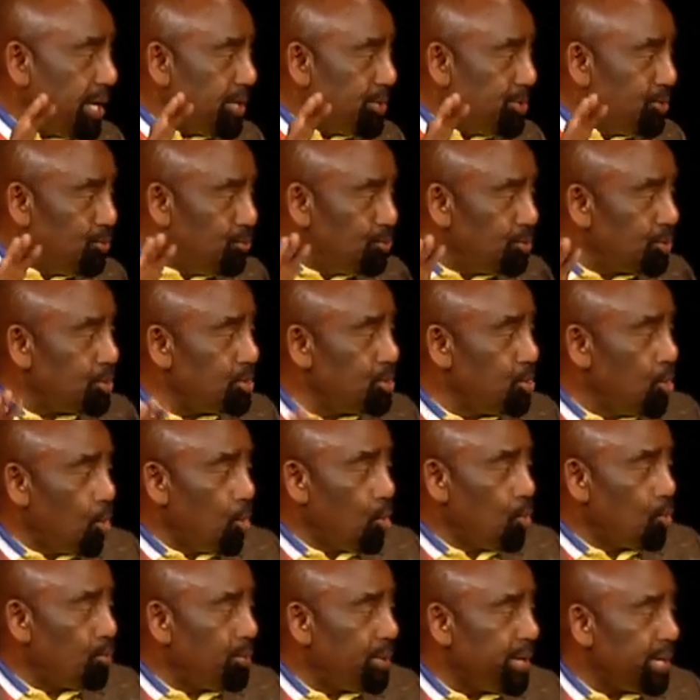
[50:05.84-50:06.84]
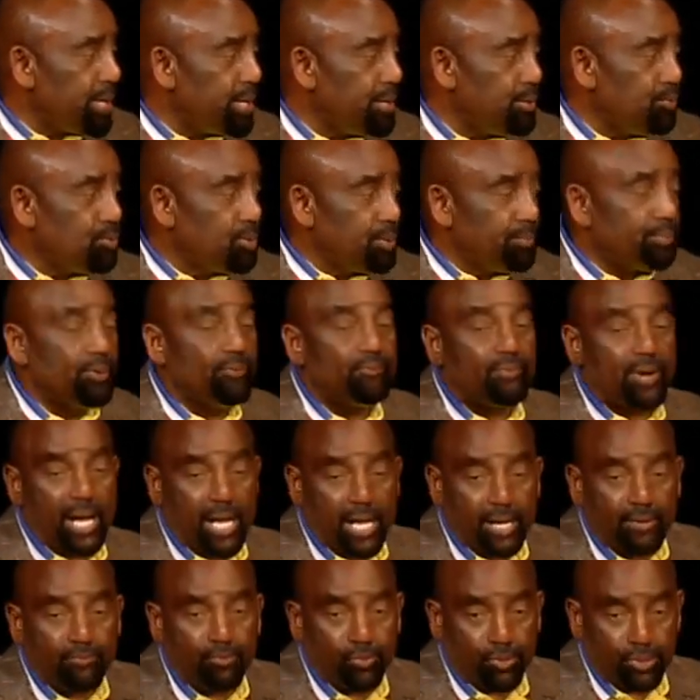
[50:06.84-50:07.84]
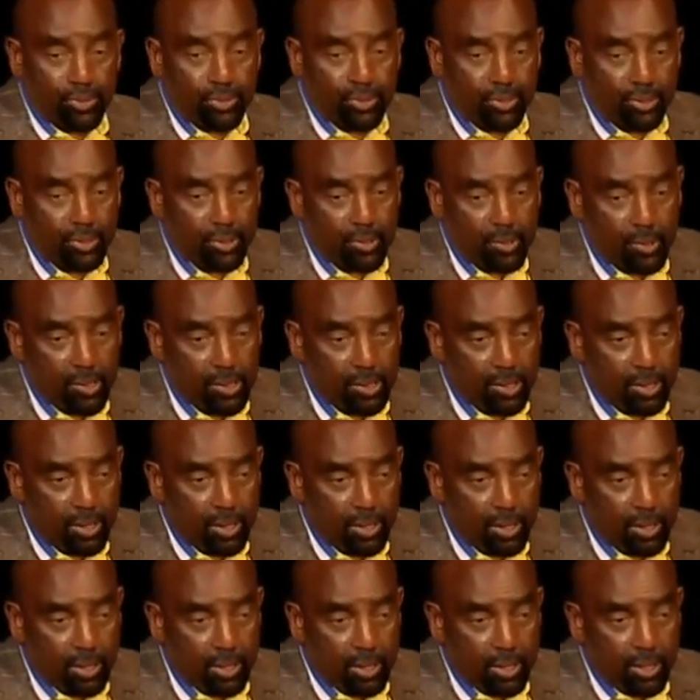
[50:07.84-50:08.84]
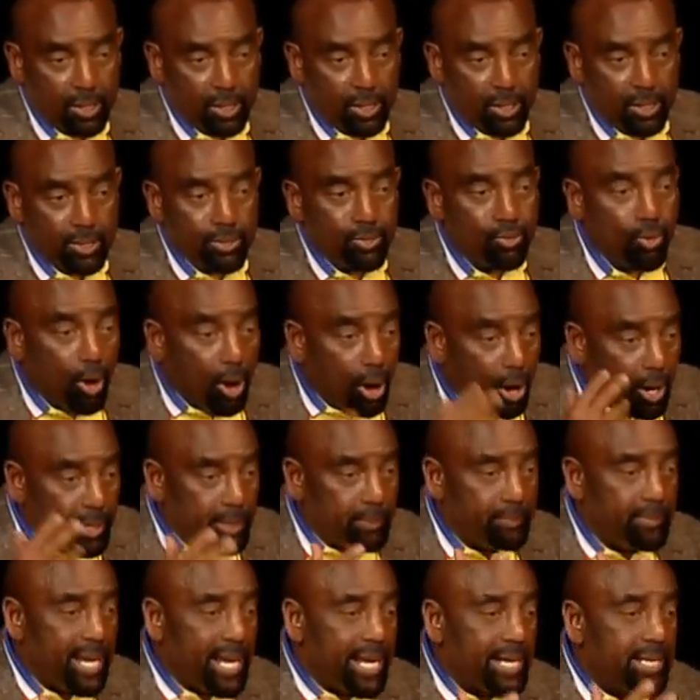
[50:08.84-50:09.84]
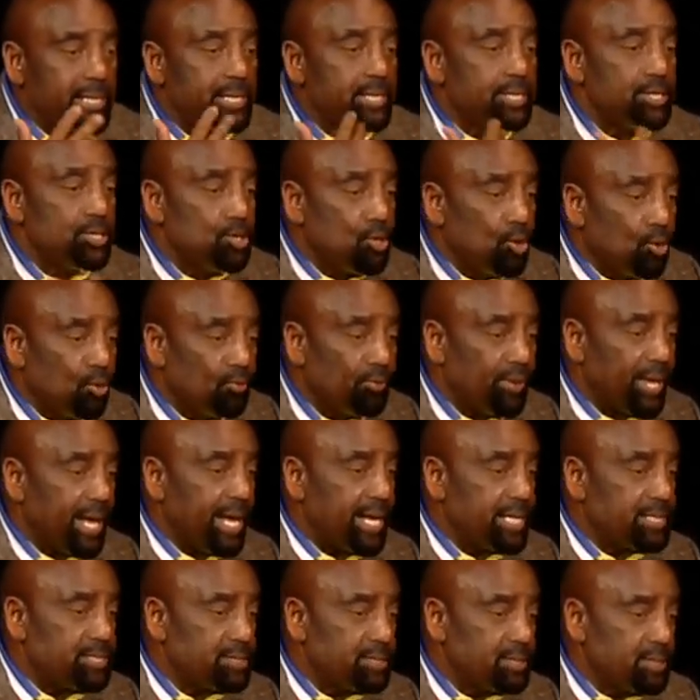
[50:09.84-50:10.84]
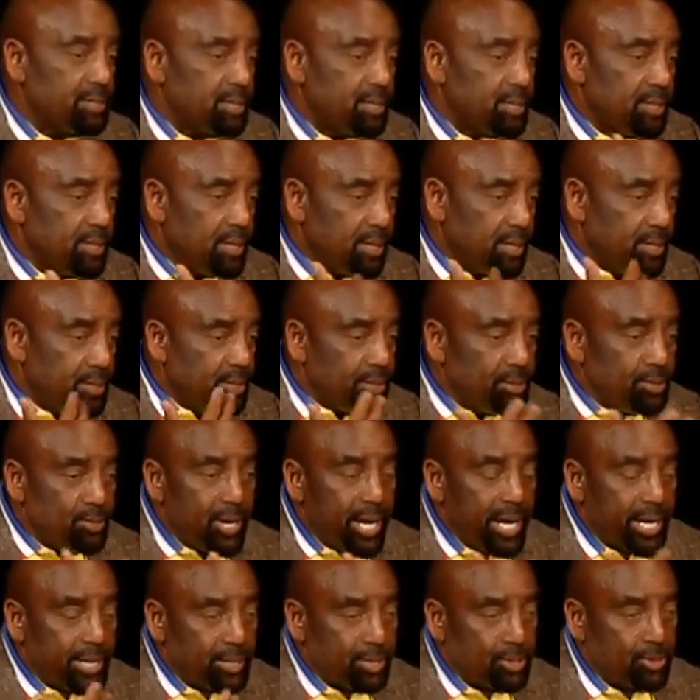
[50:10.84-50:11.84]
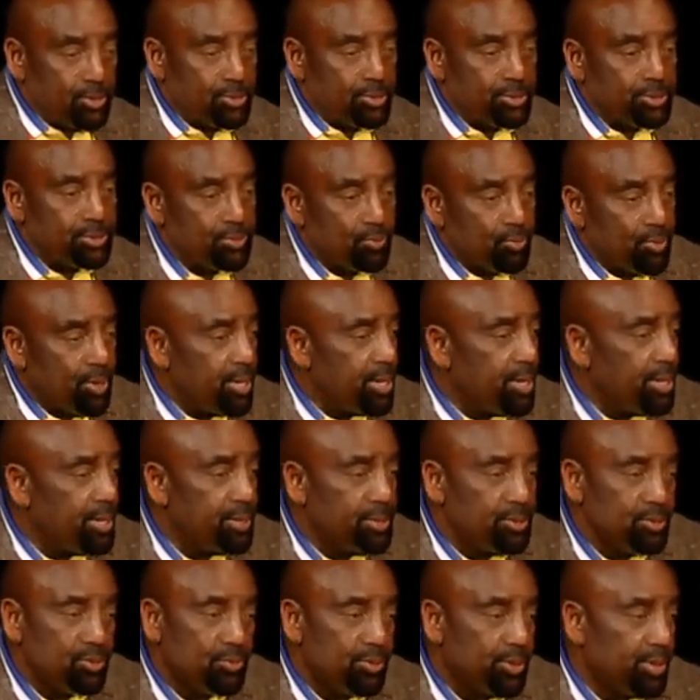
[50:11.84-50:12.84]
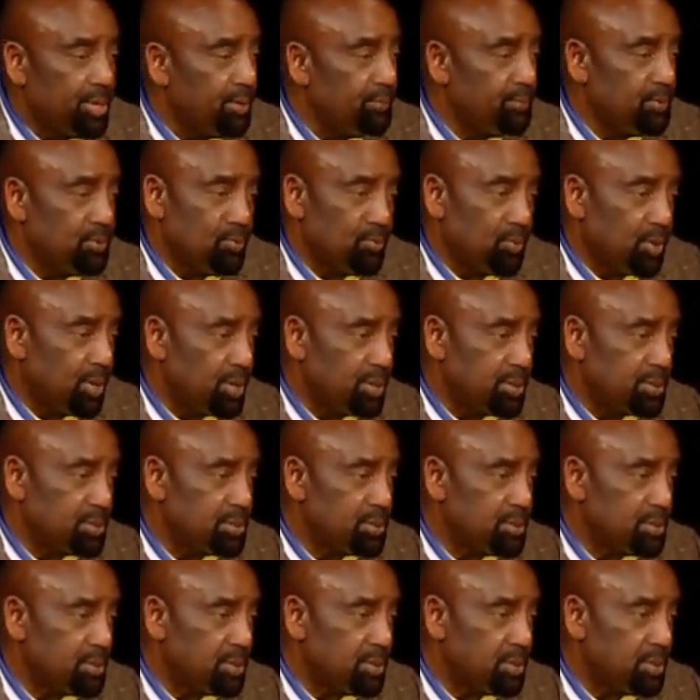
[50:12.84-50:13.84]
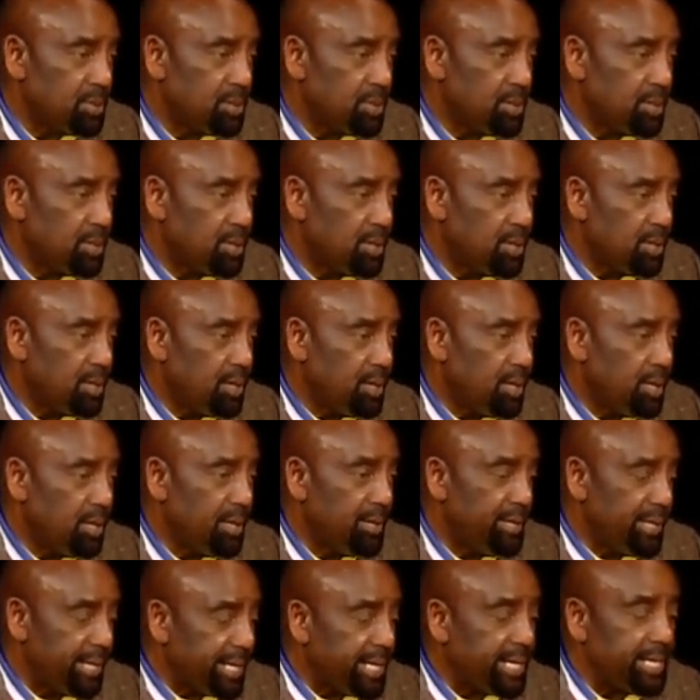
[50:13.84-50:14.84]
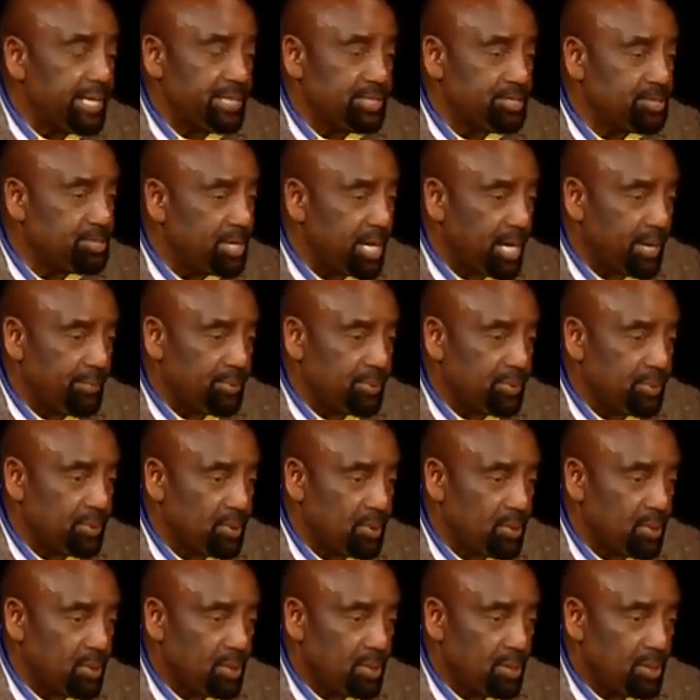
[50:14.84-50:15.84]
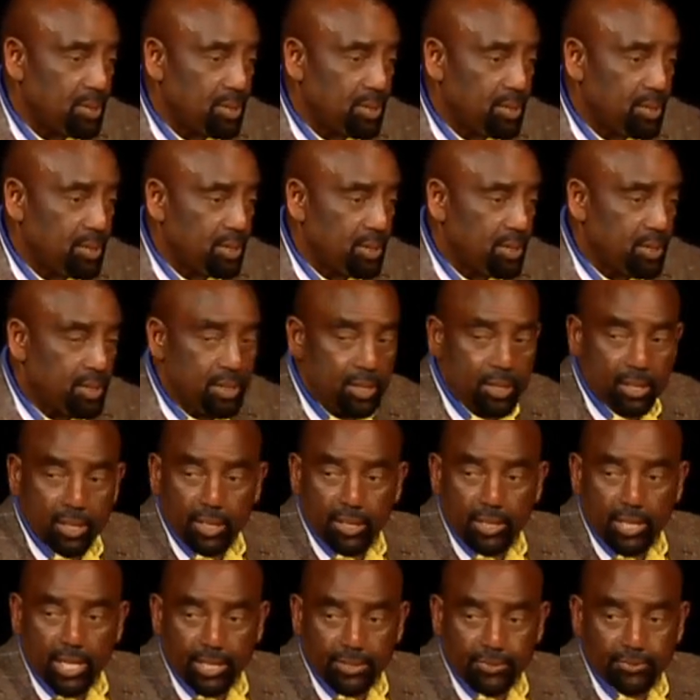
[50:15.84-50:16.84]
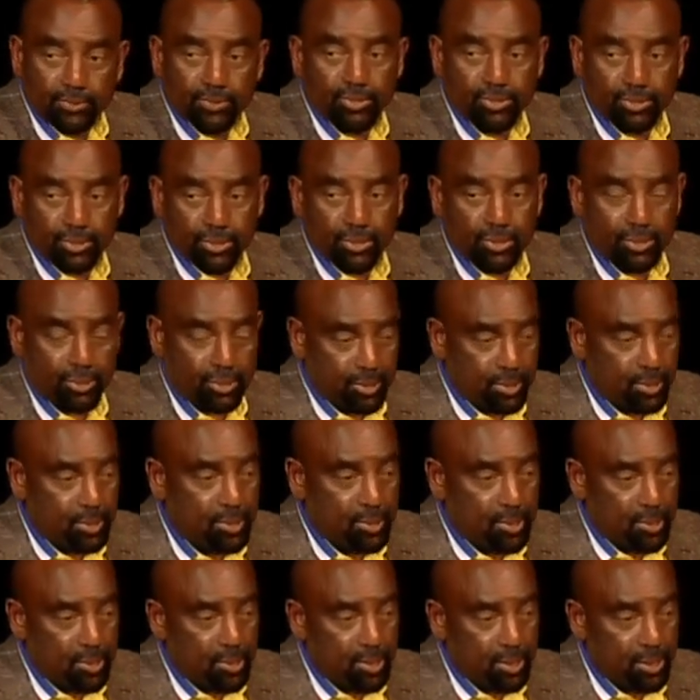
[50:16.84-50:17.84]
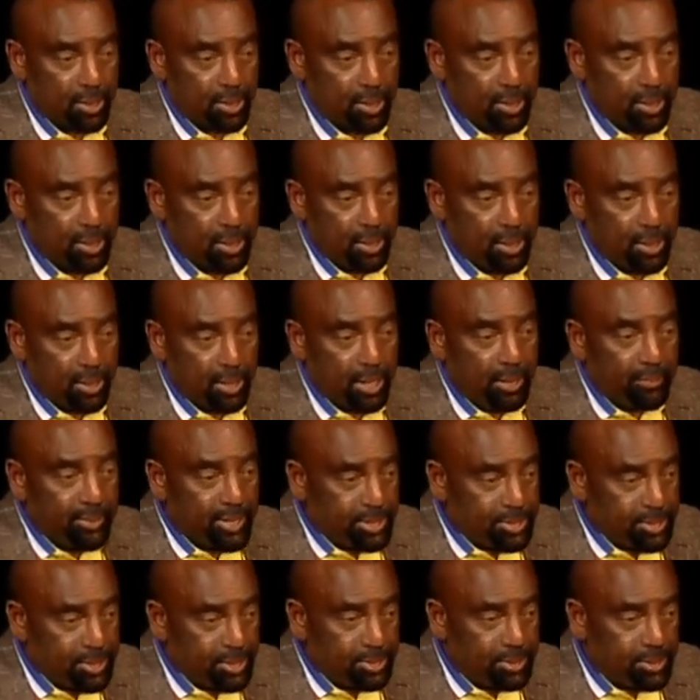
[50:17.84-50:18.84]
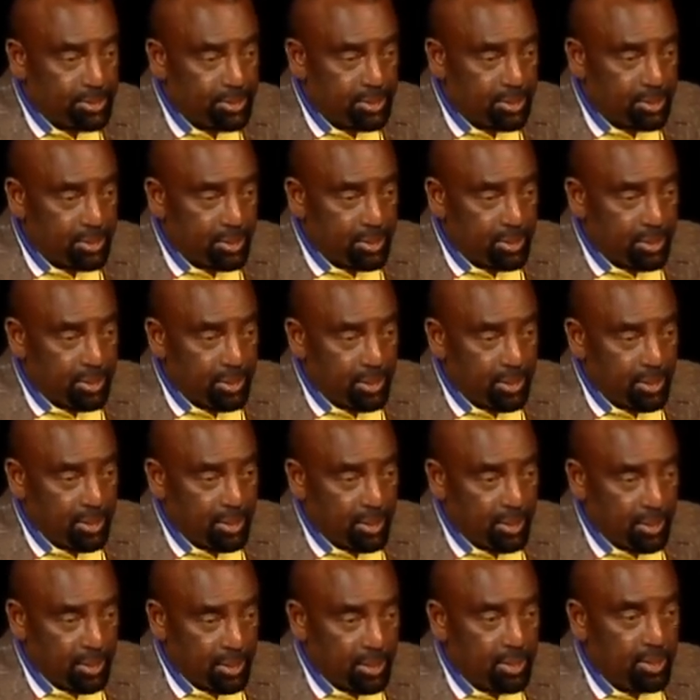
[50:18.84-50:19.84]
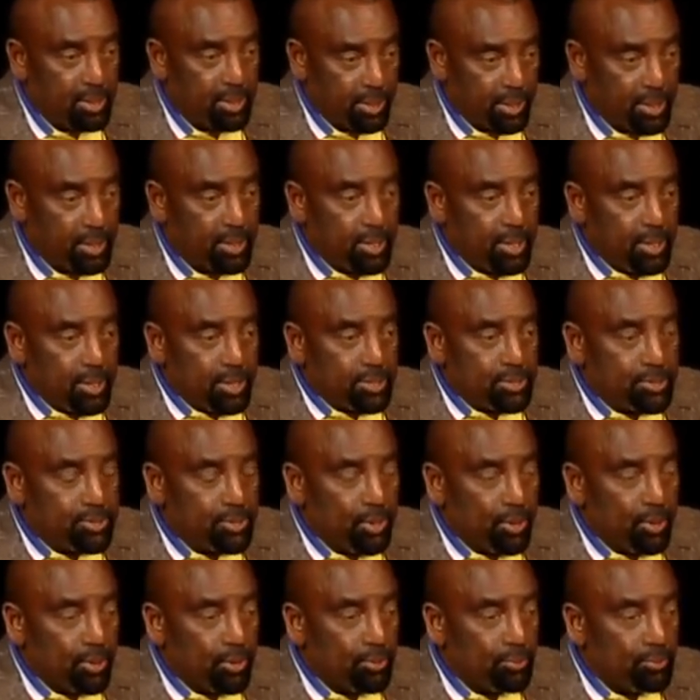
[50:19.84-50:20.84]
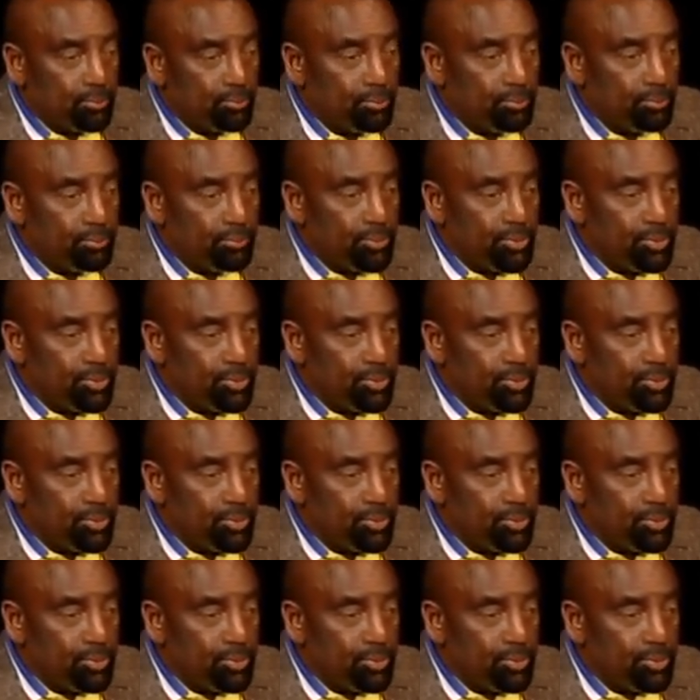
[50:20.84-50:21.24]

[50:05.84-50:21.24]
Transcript: and you will know that he will provide for you. You automatically know that, and then you have the courage to wear and do whatever you want. And they can't stop you. That's for sure. That makes sense? Mm-hmm. So